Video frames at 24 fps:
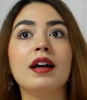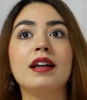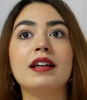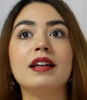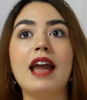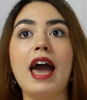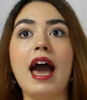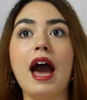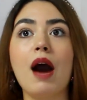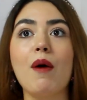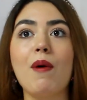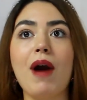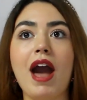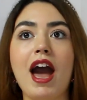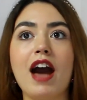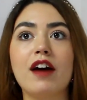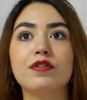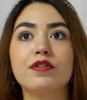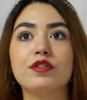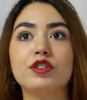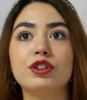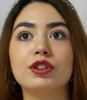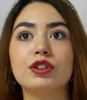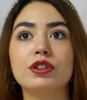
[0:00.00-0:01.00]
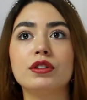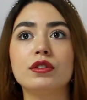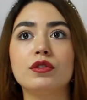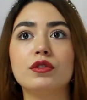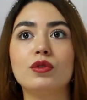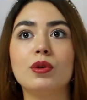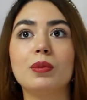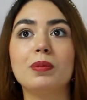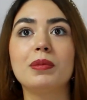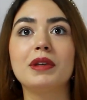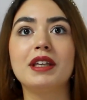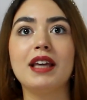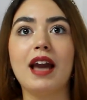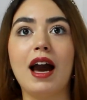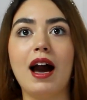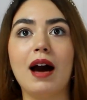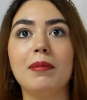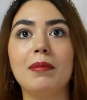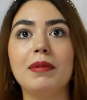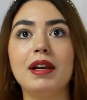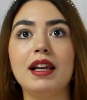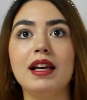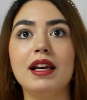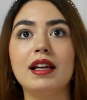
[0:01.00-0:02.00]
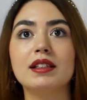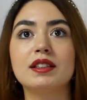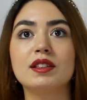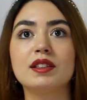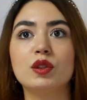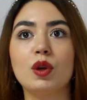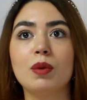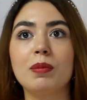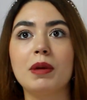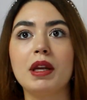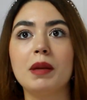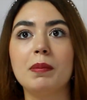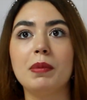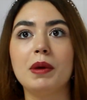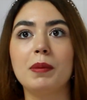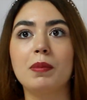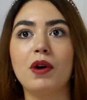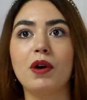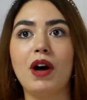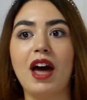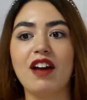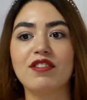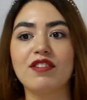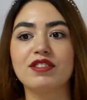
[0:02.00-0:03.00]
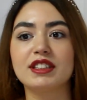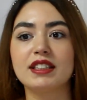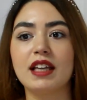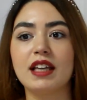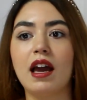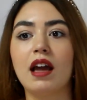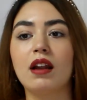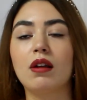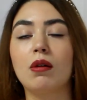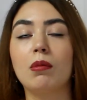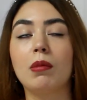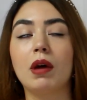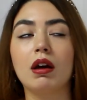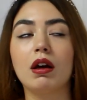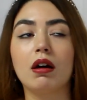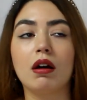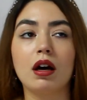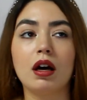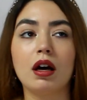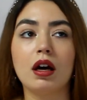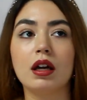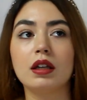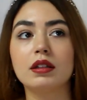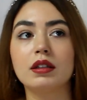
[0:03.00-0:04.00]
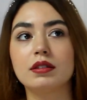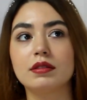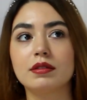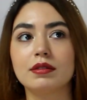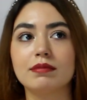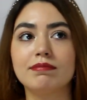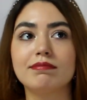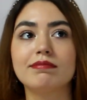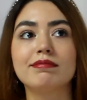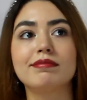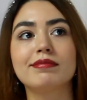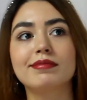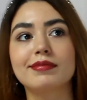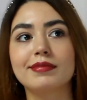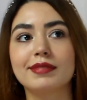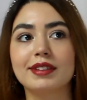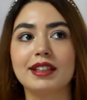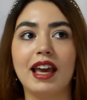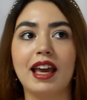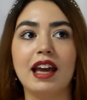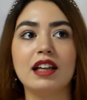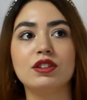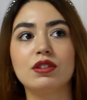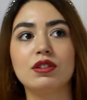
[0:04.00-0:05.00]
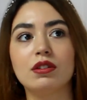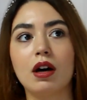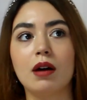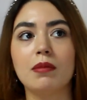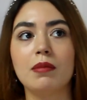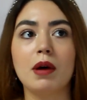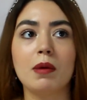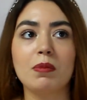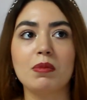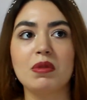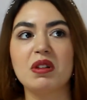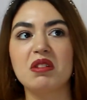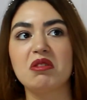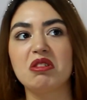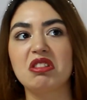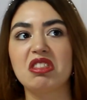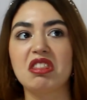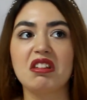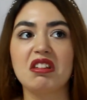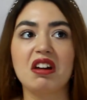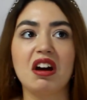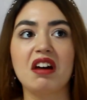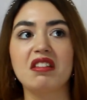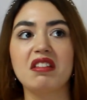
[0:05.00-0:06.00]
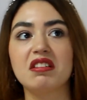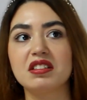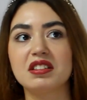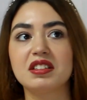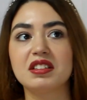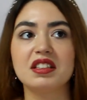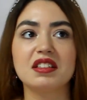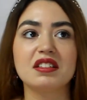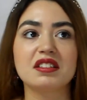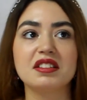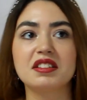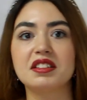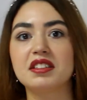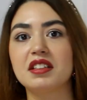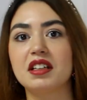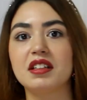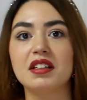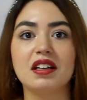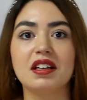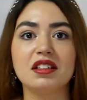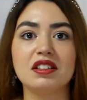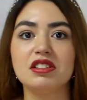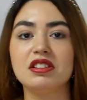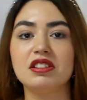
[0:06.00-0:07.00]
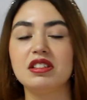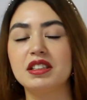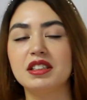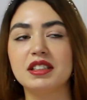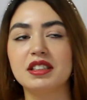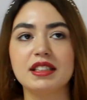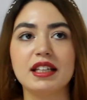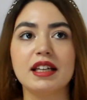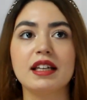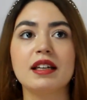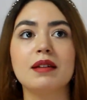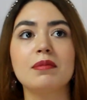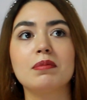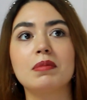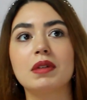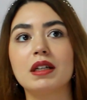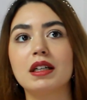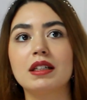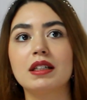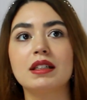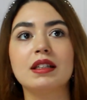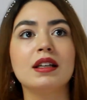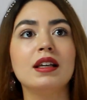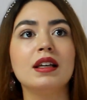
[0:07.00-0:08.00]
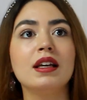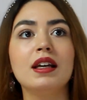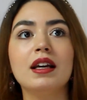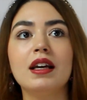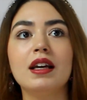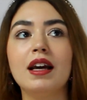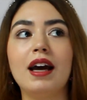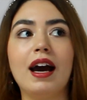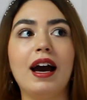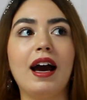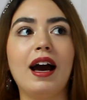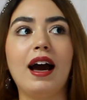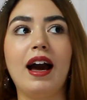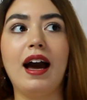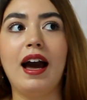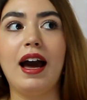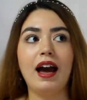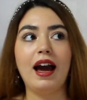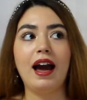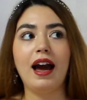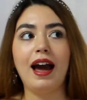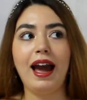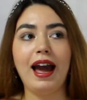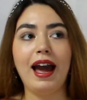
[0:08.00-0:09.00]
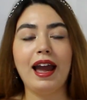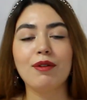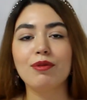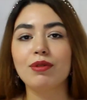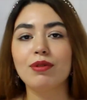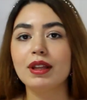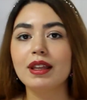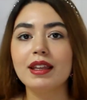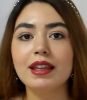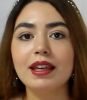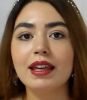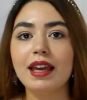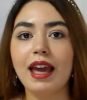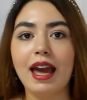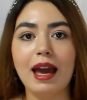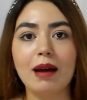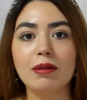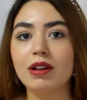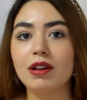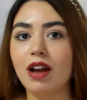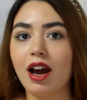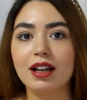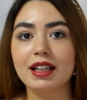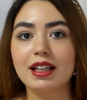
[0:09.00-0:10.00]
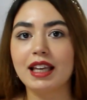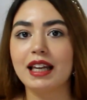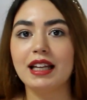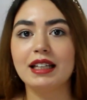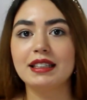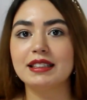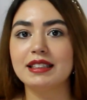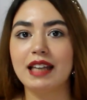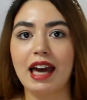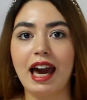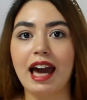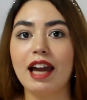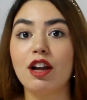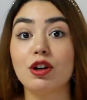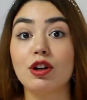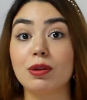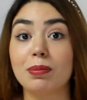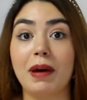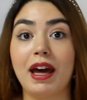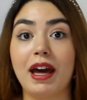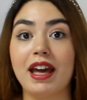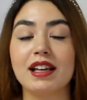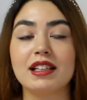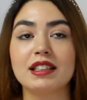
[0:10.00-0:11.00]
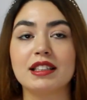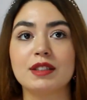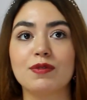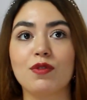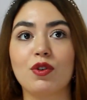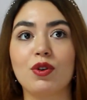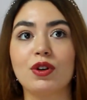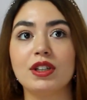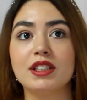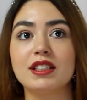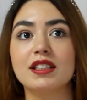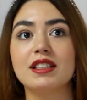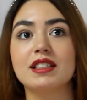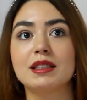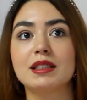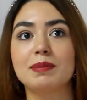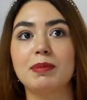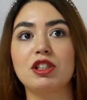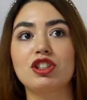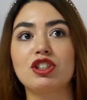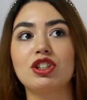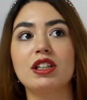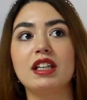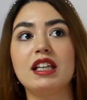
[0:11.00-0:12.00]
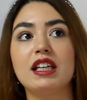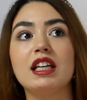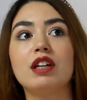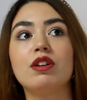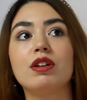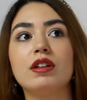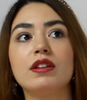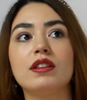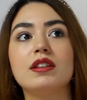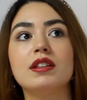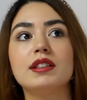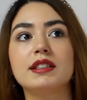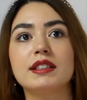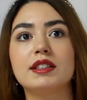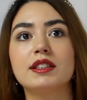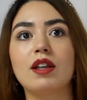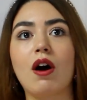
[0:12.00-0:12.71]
Now after Tum Kya Mile, so many people have said, oh my god, can't you come up with other singers than Arijit Singh? But I really am not getting tired by his voice, and especially here in this